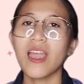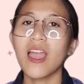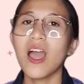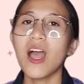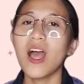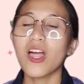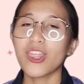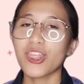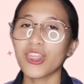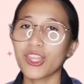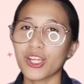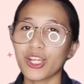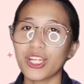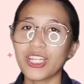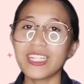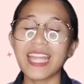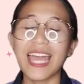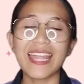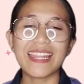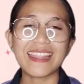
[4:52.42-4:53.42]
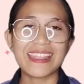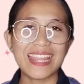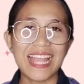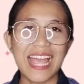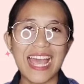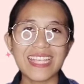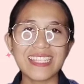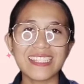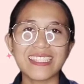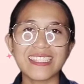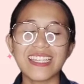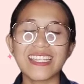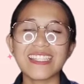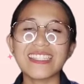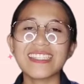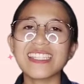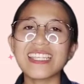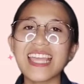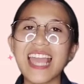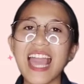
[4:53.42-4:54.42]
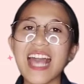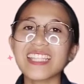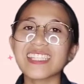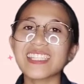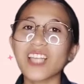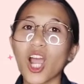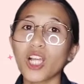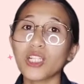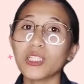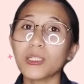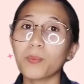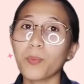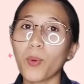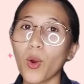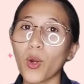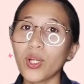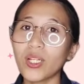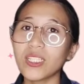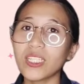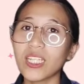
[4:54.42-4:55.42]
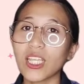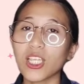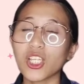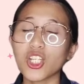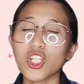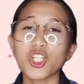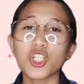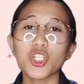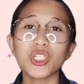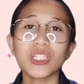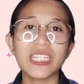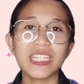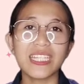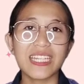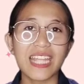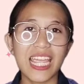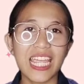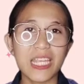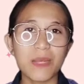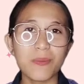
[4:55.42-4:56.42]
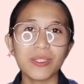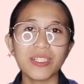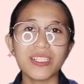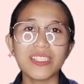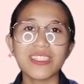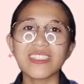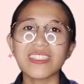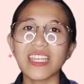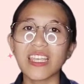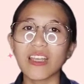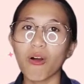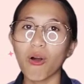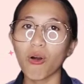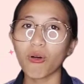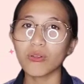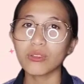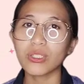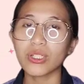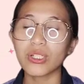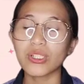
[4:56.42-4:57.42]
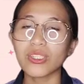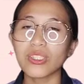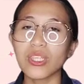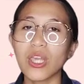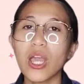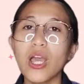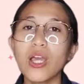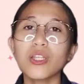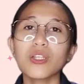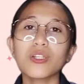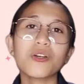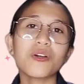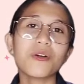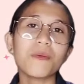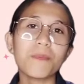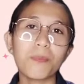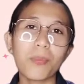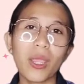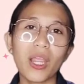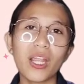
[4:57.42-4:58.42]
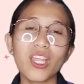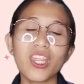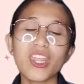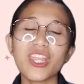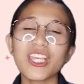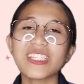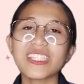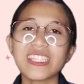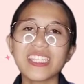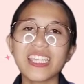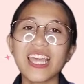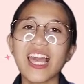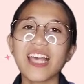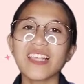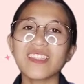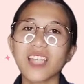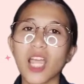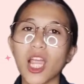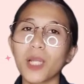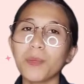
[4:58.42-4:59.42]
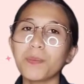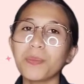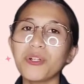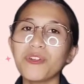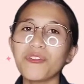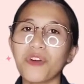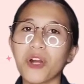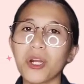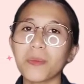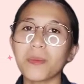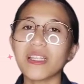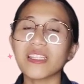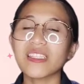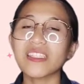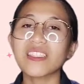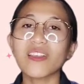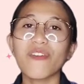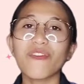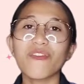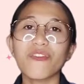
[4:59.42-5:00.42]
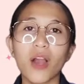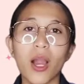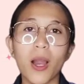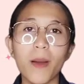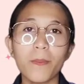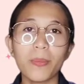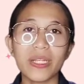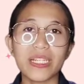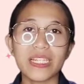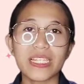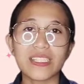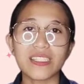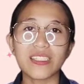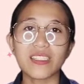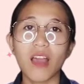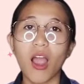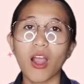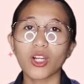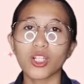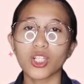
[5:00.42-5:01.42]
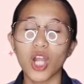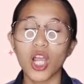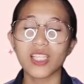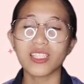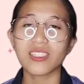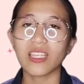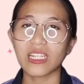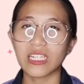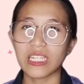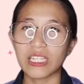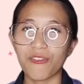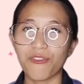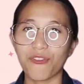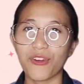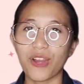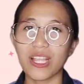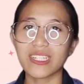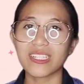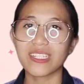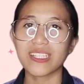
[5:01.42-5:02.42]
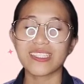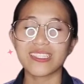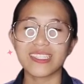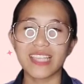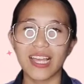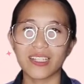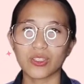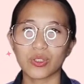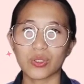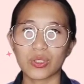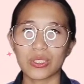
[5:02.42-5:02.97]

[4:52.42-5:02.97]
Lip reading: Third and last, CSR reporting should enable stakeholders to compare the CSR performance of companies across different sectors.